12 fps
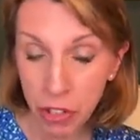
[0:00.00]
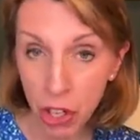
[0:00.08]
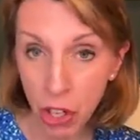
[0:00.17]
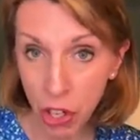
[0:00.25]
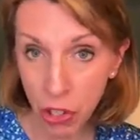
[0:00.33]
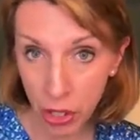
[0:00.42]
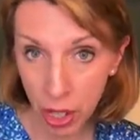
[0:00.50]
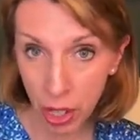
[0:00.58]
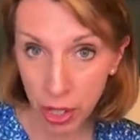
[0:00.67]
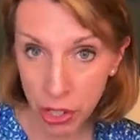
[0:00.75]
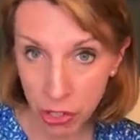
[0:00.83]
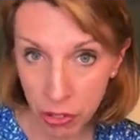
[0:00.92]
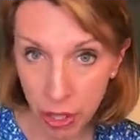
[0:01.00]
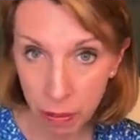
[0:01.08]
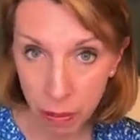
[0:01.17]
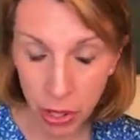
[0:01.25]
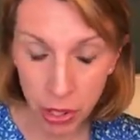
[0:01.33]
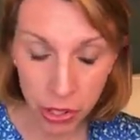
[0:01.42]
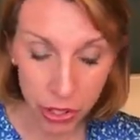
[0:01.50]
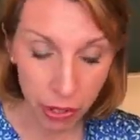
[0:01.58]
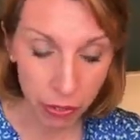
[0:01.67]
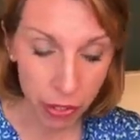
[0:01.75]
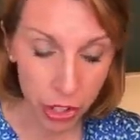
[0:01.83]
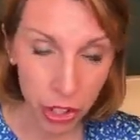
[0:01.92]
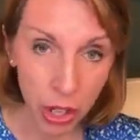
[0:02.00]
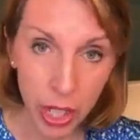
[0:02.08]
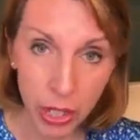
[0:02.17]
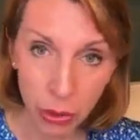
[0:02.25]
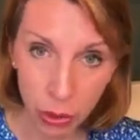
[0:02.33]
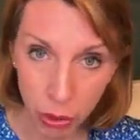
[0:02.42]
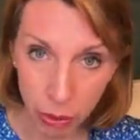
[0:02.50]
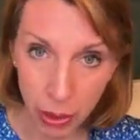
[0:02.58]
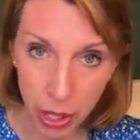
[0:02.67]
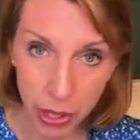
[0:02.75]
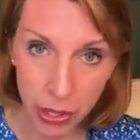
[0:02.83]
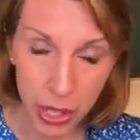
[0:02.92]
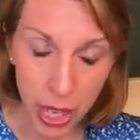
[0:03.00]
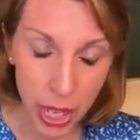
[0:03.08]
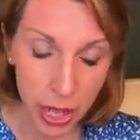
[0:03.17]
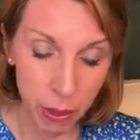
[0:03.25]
So localized treatment, so vaginal hormones